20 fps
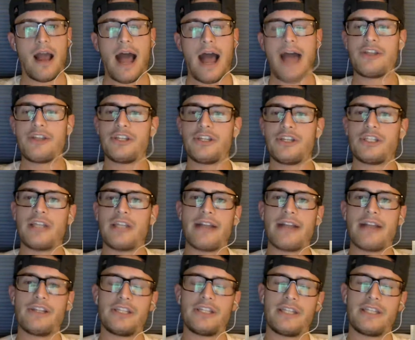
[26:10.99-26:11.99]
I just
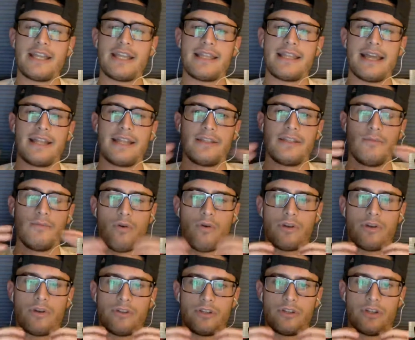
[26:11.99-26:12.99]
think that it's
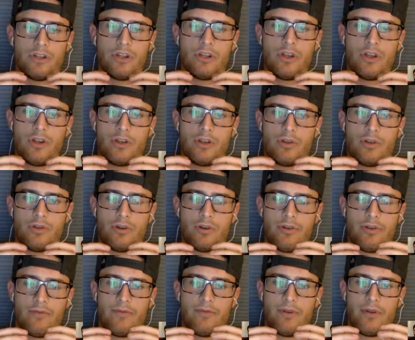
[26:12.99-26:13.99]
important to
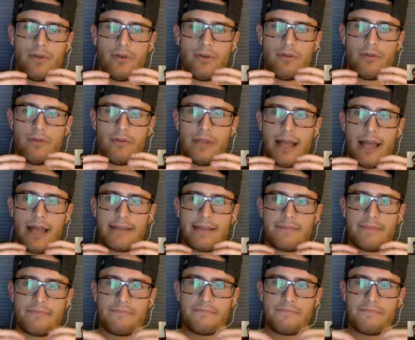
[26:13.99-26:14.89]
sort of like